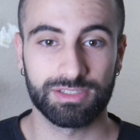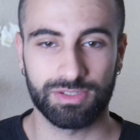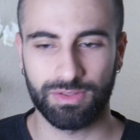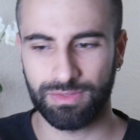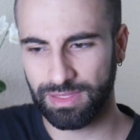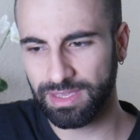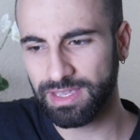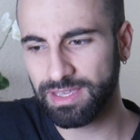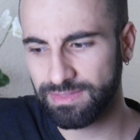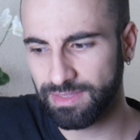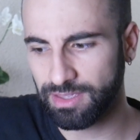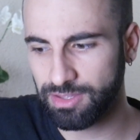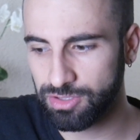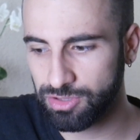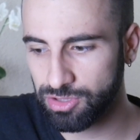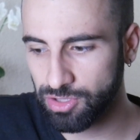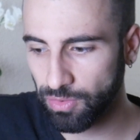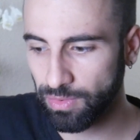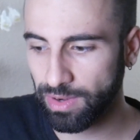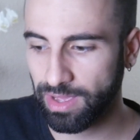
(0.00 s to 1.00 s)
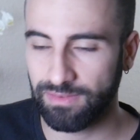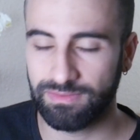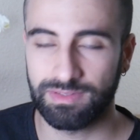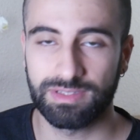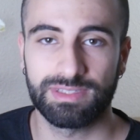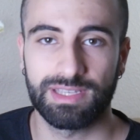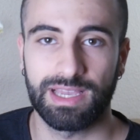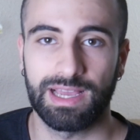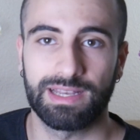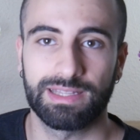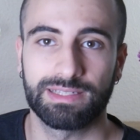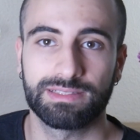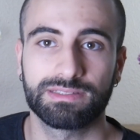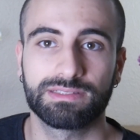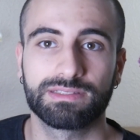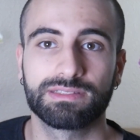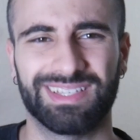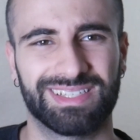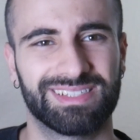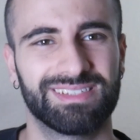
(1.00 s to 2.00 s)
So thinking that you don't have the
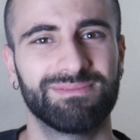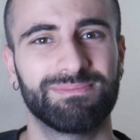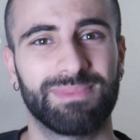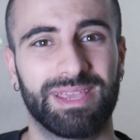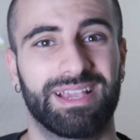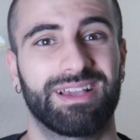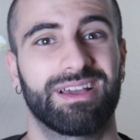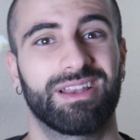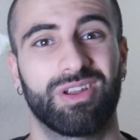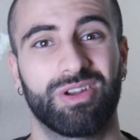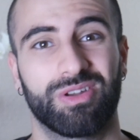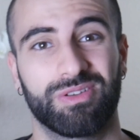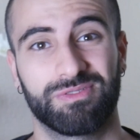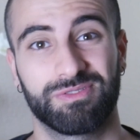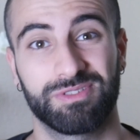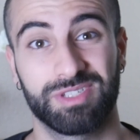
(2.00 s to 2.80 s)
talent doesn't make a lot of